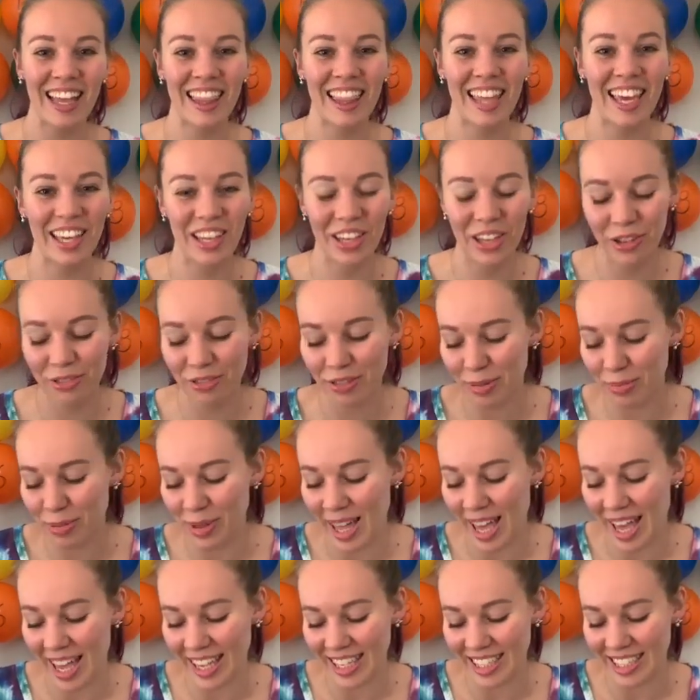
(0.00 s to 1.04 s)
Thank you for
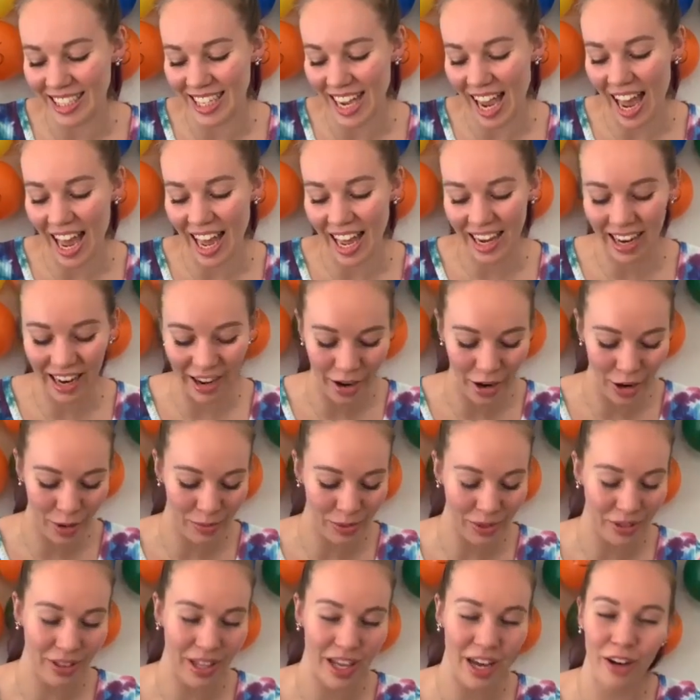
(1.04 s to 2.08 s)
playing, Dad. I
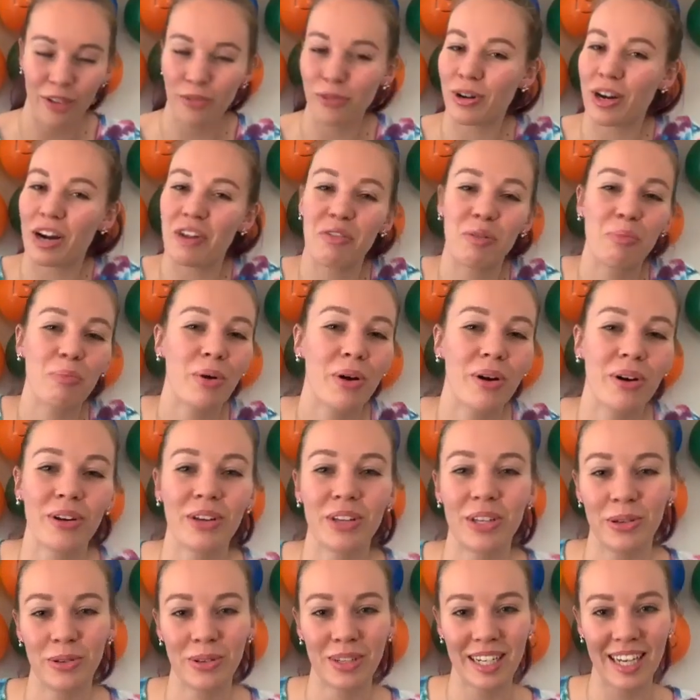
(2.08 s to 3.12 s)
hope you love whatever pearl
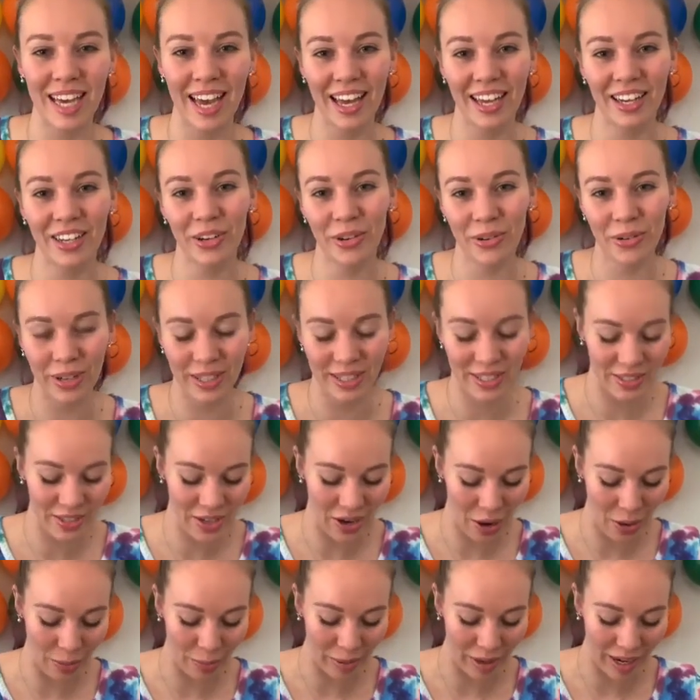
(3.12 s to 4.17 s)
you would get in your
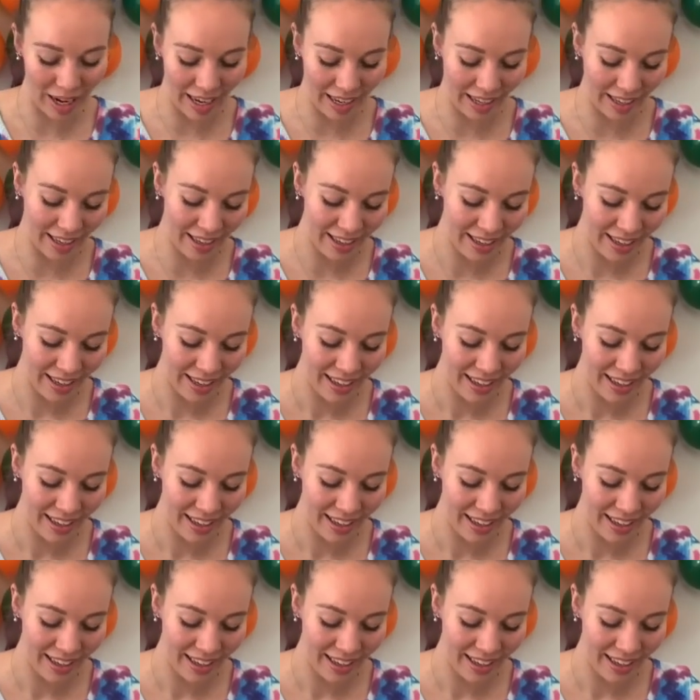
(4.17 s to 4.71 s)
oyster opening.